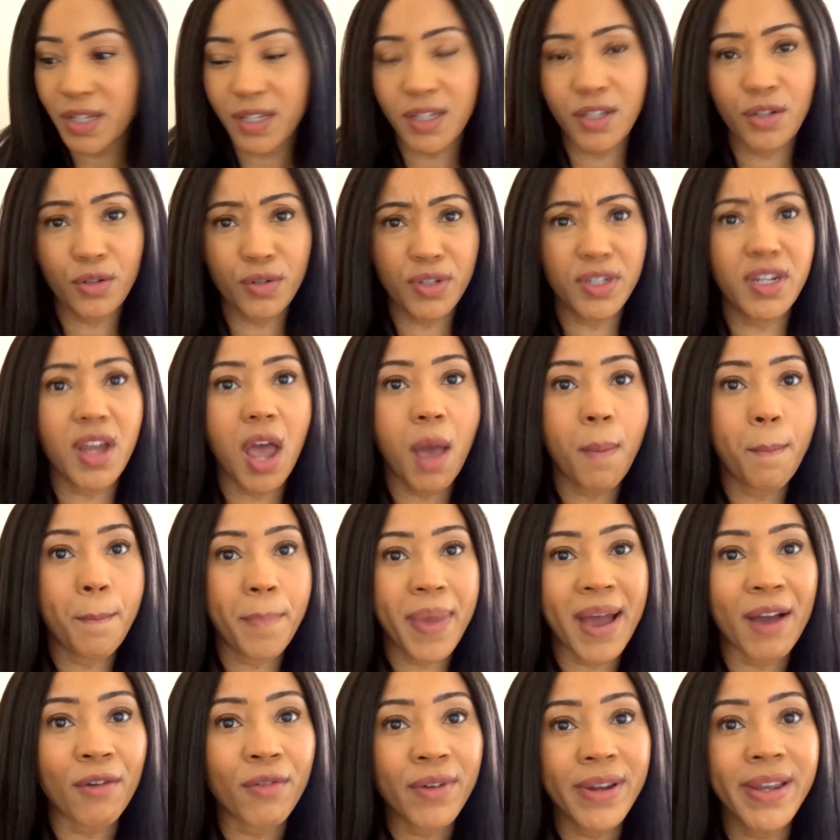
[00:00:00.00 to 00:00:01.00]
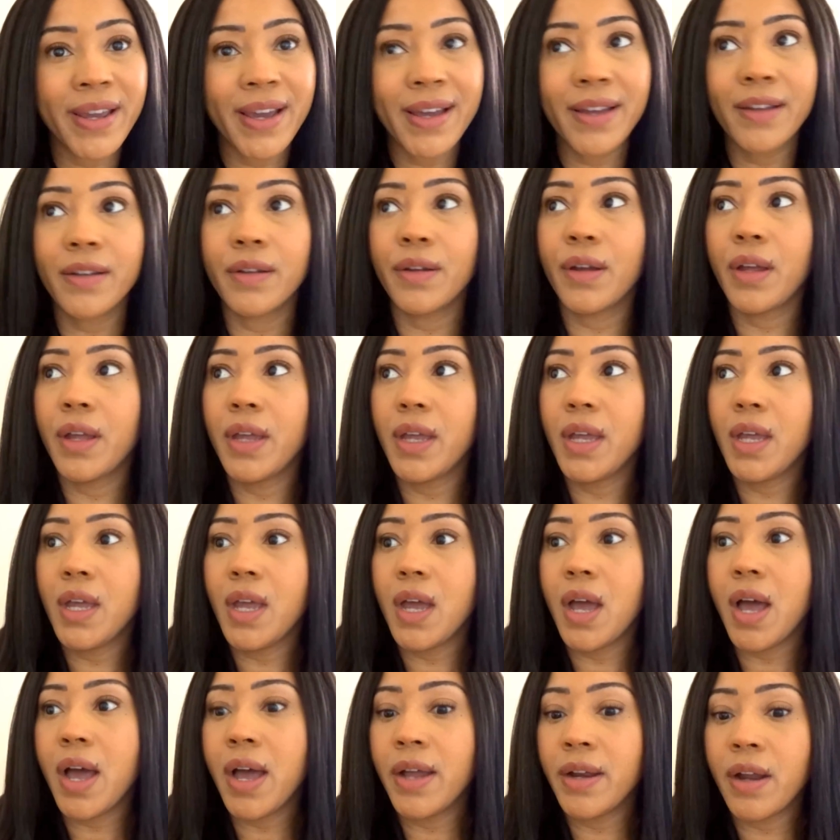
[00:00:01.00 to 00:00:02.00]
just a barrier,
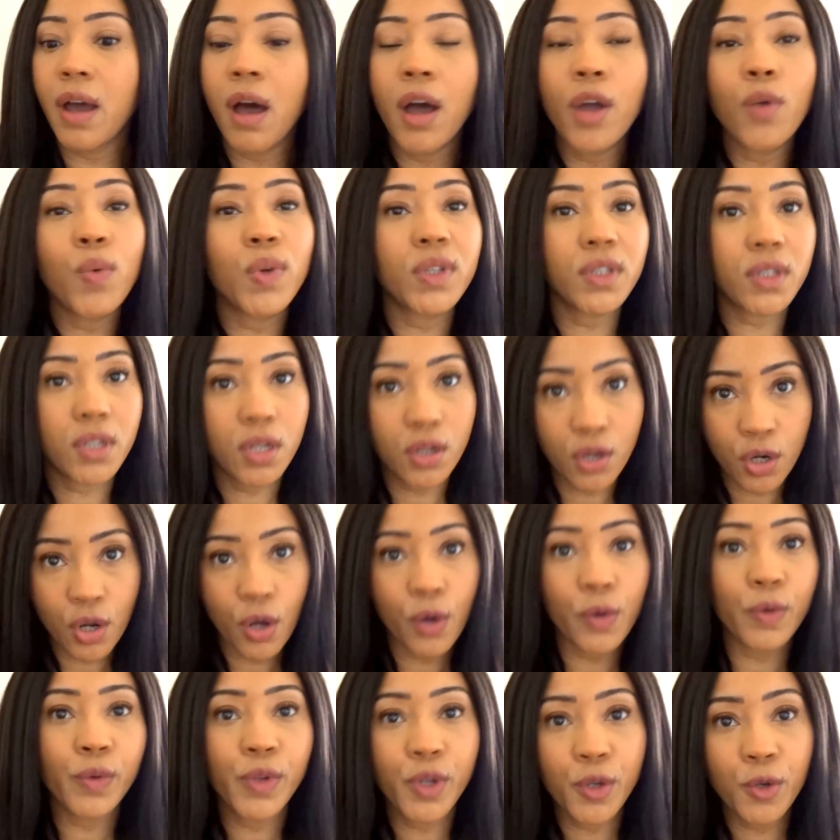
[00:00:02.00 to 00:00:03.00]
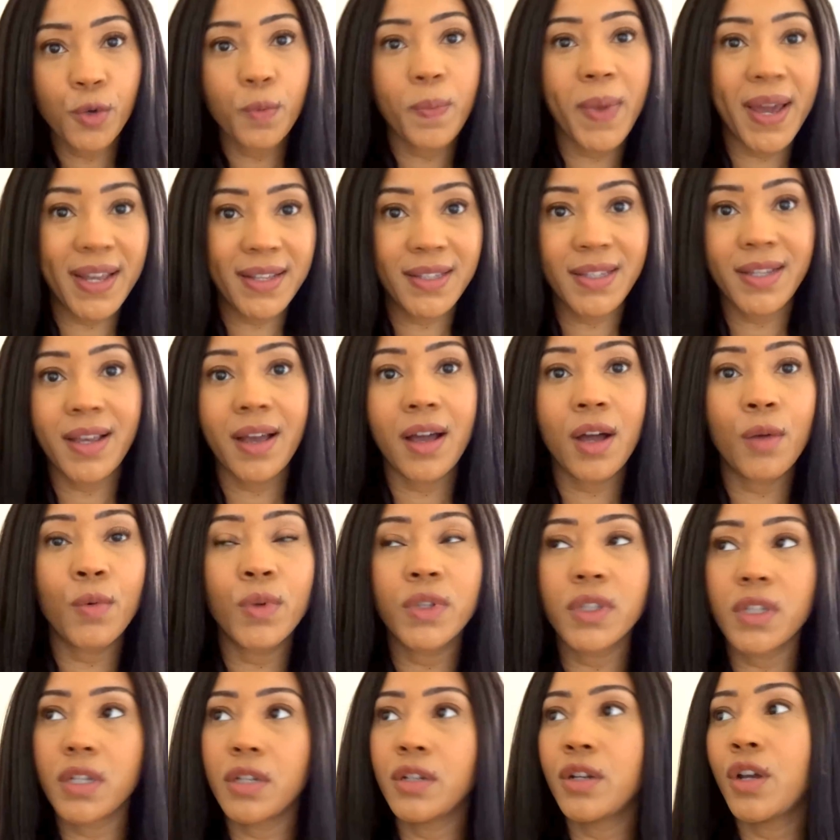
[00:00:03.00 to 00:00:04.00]
and I want to know you better. I
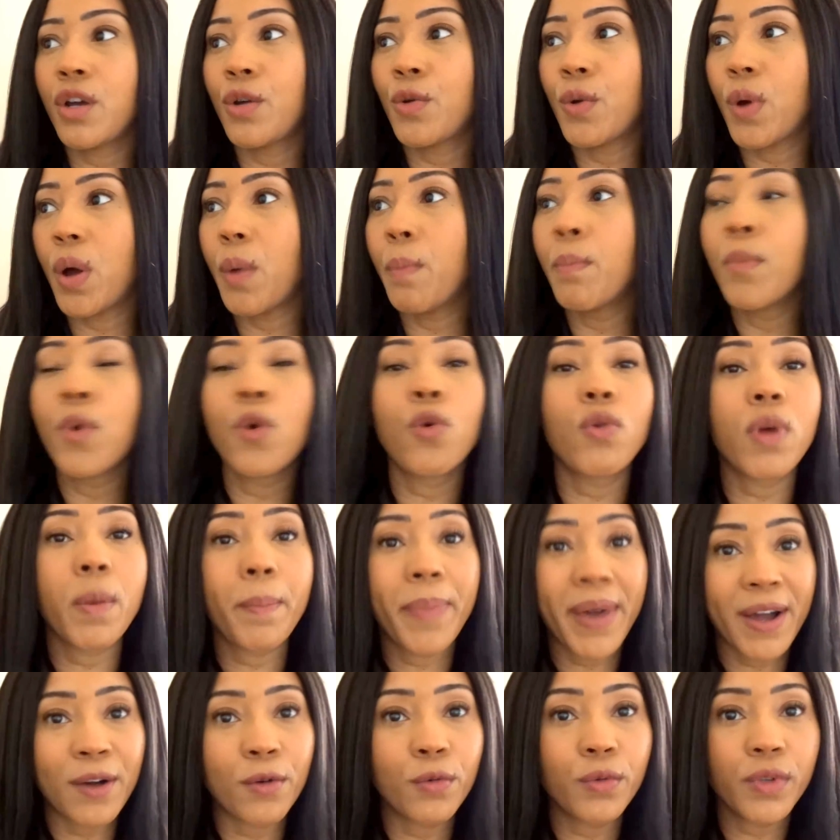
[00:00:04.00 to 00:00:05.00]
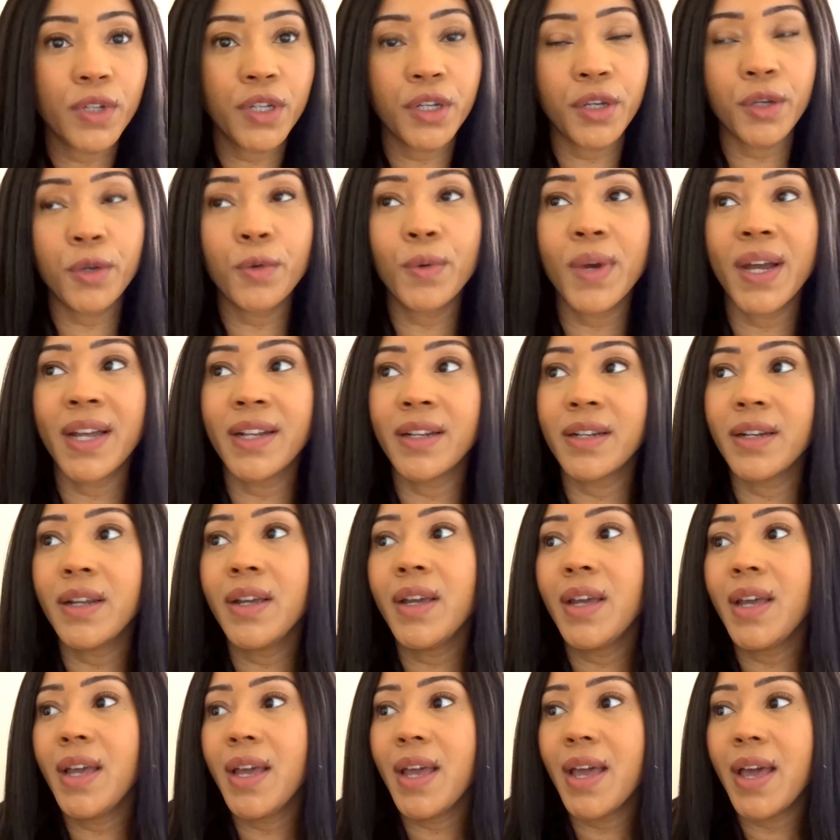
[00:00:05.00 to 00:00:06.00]
want to know more about you. And
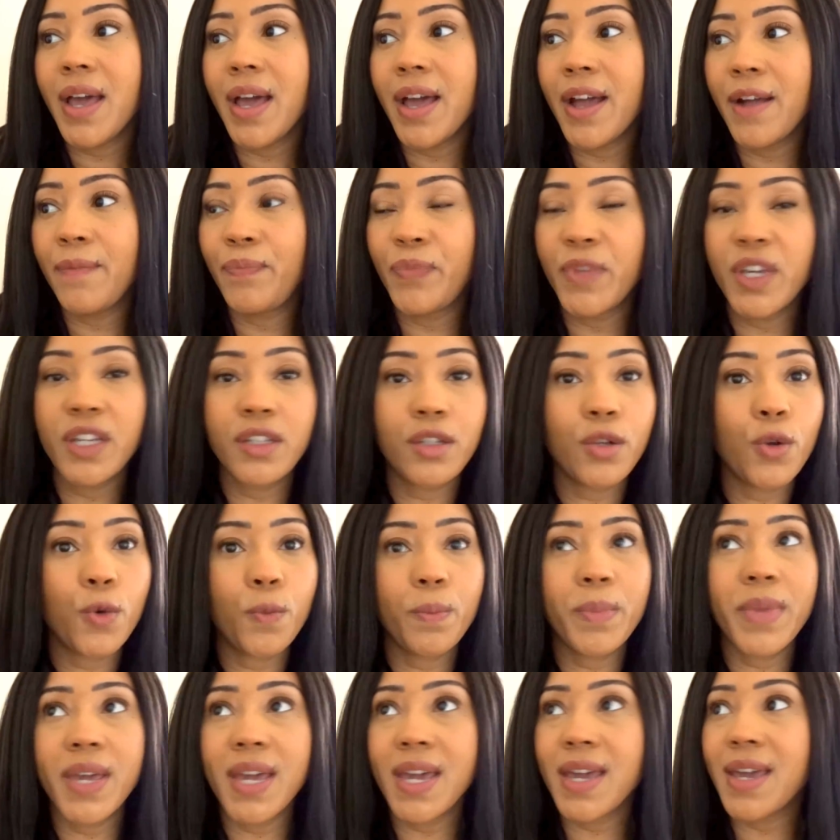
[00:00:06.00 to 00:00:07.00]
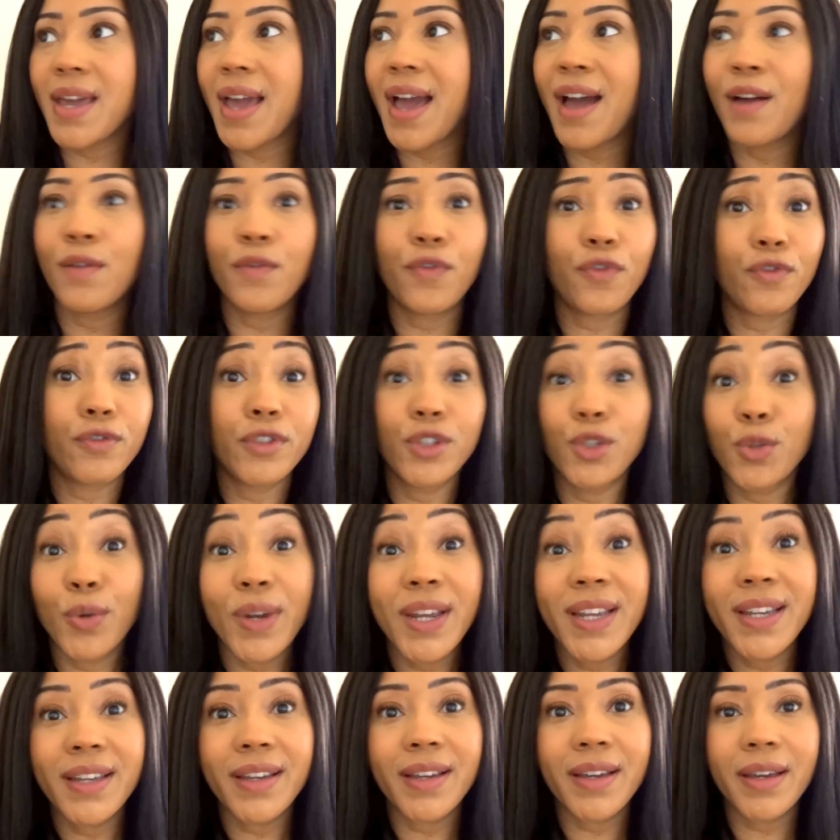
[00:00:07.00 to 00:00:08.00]
he took me out for a
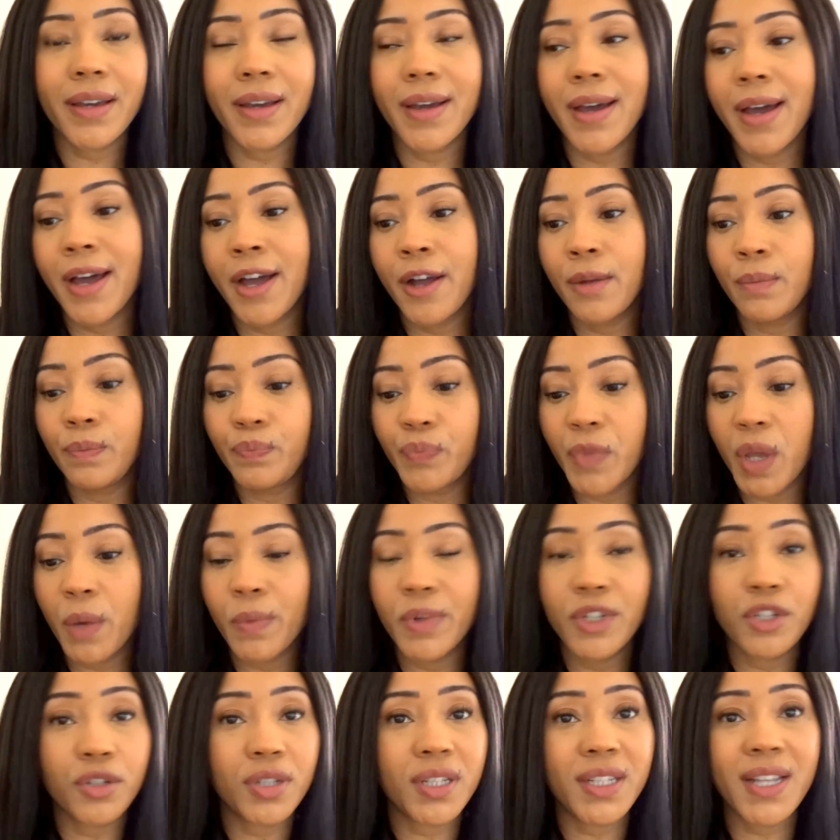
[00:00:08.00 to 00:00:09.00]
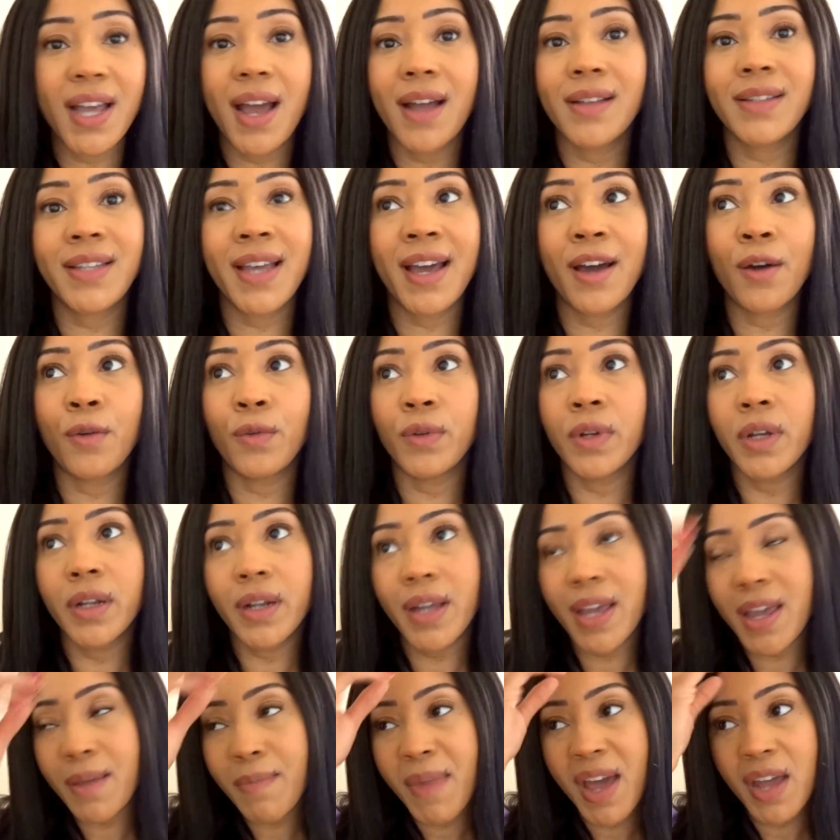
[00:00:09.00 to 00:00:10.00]
drink, and we just sat down,
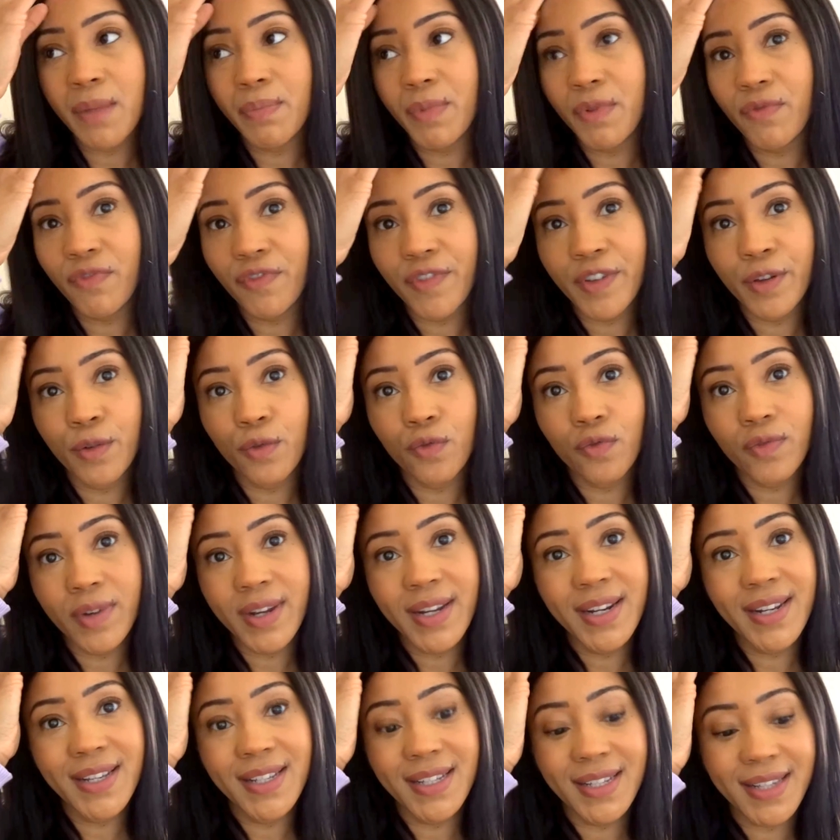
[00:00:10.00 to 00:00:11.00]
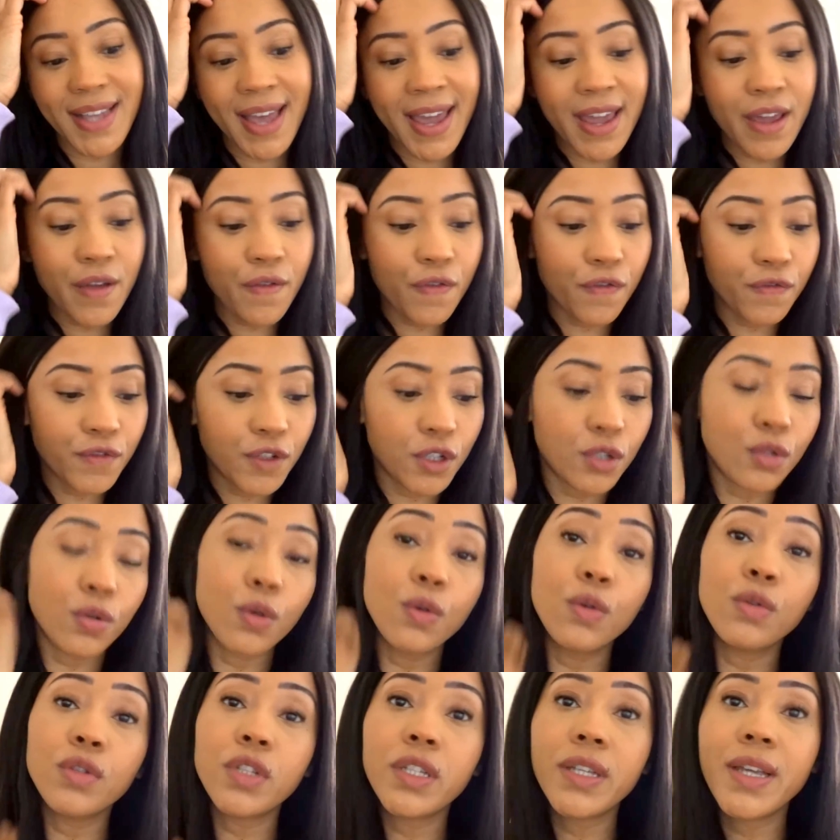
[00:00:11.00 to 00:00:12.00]
and he made me feel really safe to
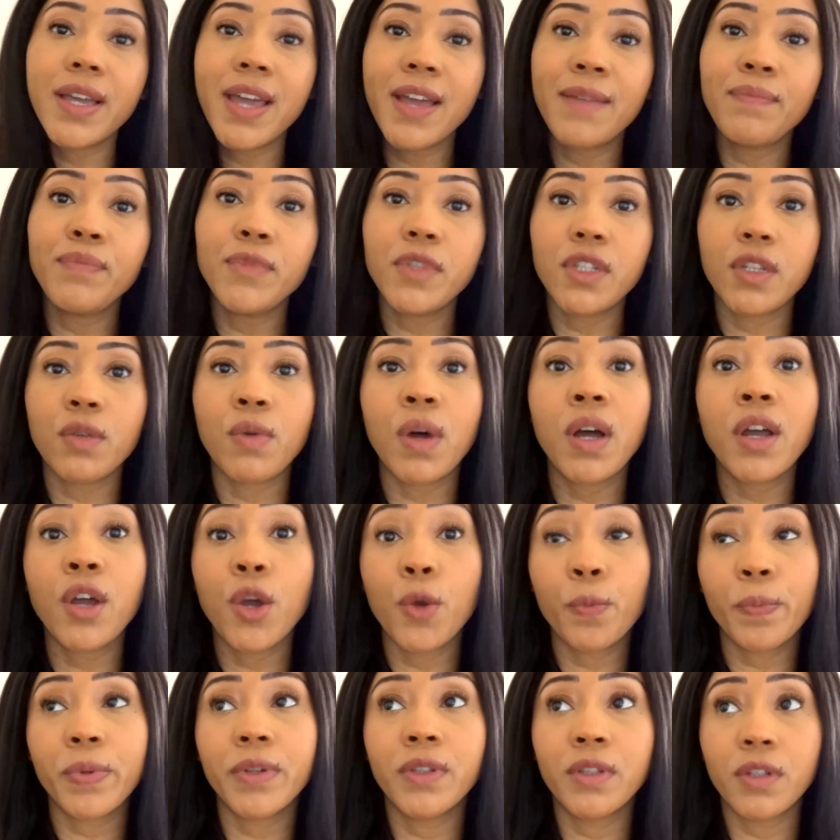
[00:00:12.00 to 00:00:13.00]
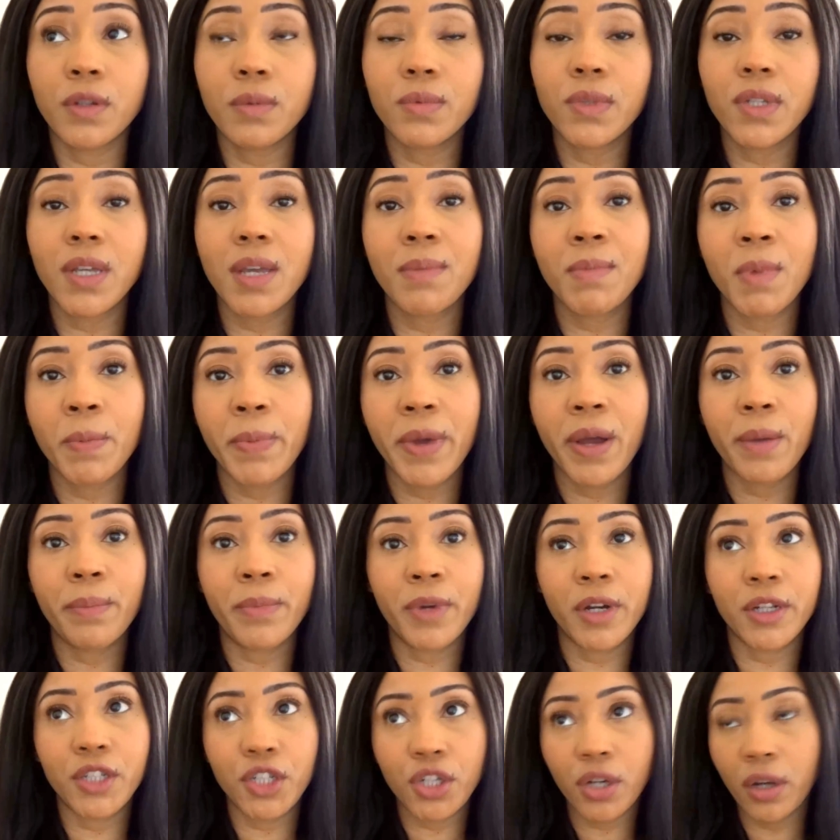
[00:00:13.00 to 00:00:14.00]
talk to him. So I opened up to him about
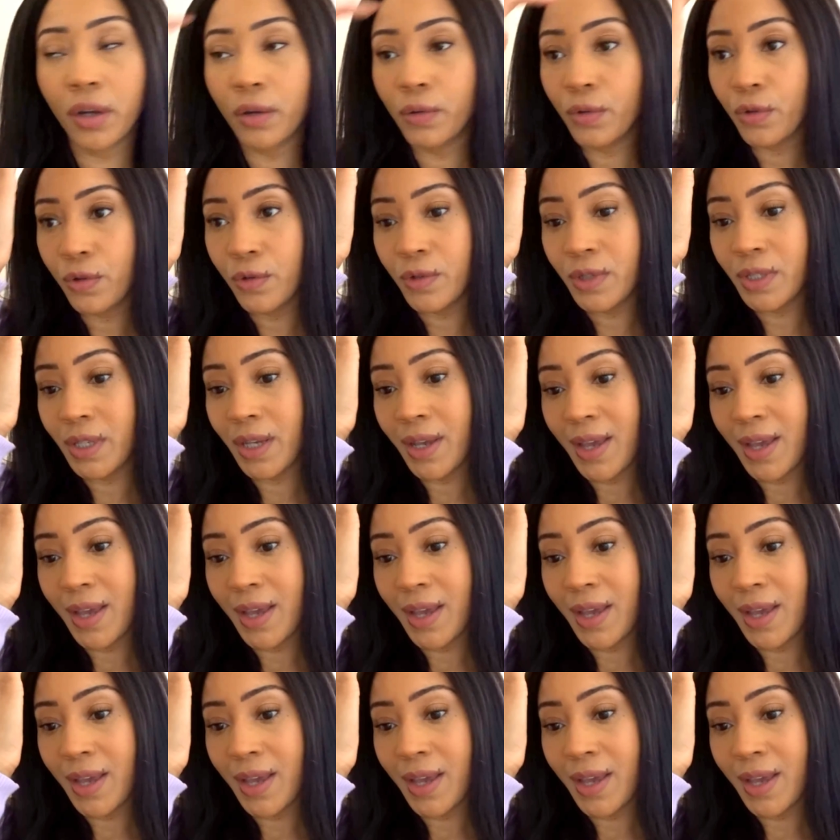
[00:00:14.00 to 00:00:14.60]
my childhood,